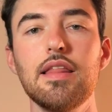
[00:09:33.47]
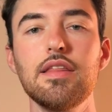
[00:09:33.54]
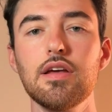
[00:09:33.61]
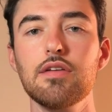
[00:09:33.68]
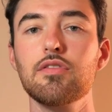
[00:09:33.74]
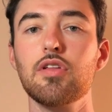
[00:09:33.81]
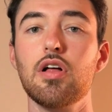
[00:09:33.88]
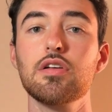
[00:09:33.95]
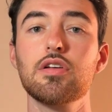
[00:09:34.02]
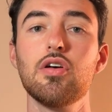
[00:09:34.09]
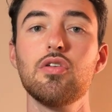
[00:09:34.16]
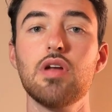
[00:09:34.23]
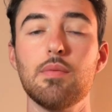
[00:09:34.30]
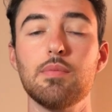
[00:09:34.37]
that you have Claude
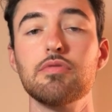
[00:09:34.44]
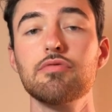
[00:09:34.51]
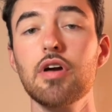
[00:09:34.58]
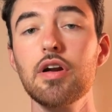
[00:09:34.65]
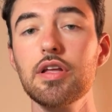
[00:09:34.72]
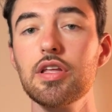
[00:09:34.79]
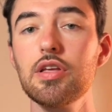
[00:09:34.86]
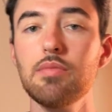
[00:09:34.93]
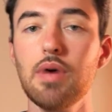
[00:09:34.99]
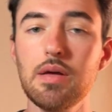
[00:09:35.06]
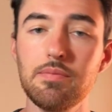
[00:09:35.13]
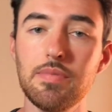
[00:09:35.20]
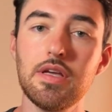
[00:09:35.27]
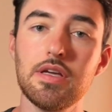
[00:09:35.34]
Code up and running, you
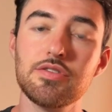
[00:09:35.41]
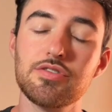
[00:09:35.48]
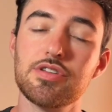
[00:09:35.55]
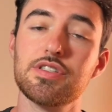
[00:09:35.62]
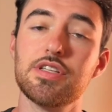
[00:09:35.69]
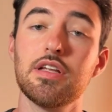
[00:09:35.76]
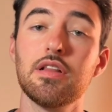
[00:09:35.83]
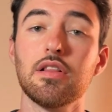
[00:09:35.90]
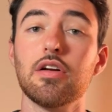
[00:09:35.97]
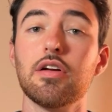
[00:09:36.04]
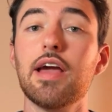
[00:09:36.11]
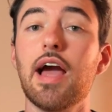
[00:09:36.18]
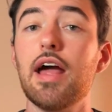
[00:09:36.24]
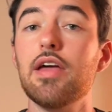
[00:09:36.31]
might be interested in
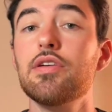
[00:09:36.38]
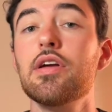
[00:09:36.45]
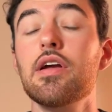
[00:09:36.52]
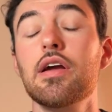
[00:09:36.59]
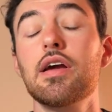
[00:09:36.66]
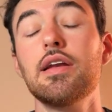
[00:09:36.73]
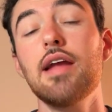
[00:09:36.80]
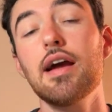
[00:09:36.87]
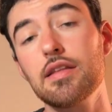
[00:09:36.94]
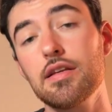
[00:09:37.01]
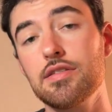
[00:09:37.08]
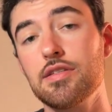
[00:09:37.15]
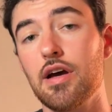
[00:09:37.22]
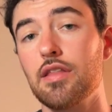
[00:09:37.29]
learning how you can
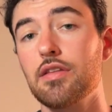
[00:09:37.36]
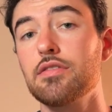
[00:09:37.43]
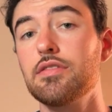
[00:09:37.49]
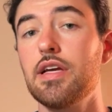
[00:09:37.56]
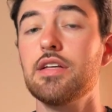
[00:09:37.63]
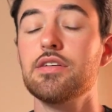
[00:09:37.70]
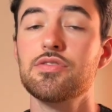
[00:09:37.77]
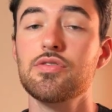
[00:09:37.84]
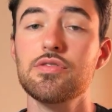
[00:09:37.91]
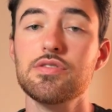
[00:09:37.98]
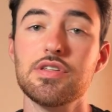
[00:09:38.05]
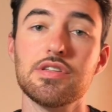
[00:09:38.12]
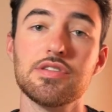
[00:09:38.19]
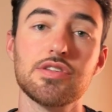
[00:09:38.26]
connect it to other data
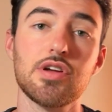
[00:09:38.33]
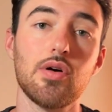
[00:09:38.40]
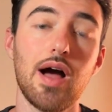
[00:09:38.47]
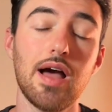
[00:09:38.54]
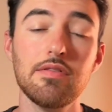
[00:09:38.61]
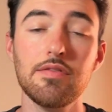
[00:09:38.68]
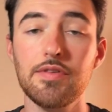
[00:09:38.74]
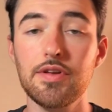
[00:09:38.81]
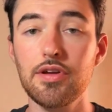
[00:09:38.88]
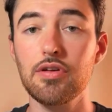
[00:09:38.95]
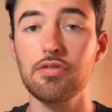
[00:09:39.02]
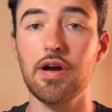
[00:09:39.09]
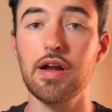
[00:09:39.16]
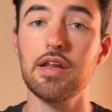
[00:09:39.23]
sources. So I have a
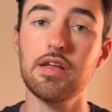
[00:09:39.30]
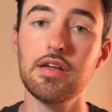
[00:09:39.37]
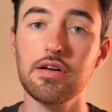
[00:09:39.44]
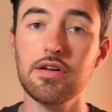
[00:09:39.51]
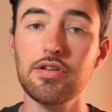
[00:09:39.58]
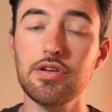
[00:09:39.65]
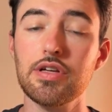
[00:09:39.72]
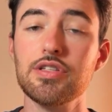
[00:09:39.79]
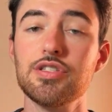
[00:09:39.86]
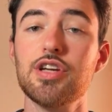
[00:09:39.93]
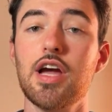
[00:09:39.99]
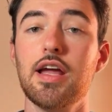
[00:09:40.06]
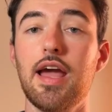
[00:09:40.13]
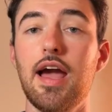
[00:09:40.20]
video right here you can
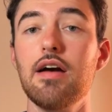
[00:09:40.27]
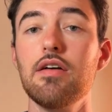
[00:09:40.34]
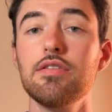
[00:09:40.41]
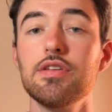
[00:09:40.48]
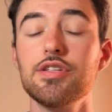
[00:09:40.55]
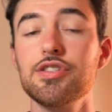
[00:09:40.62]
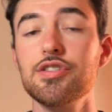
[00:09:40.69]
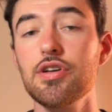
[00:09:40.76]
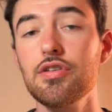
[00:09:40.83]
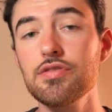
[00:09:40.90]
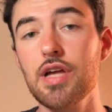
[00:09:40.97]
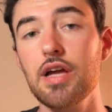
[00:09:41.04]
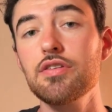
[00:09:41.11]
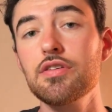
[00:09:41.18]
check out, and it
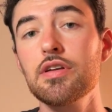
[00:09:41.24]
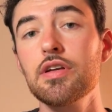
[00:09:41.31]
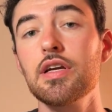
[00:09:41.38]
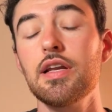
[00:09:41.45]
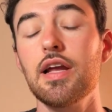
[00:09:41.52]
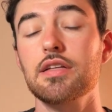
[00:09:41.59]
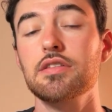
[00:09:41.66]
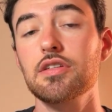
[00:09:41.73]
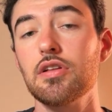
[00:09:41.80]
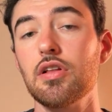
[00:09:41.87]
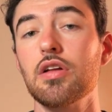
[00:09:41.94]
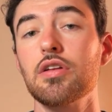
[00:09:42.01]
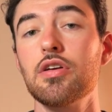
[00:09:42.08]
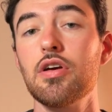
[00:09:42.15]
shows how you can connect
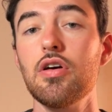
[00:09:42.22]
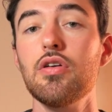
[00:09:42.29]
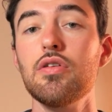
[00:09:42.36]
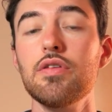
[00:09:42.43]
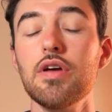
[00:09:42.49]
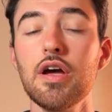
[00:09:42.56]
Claude Code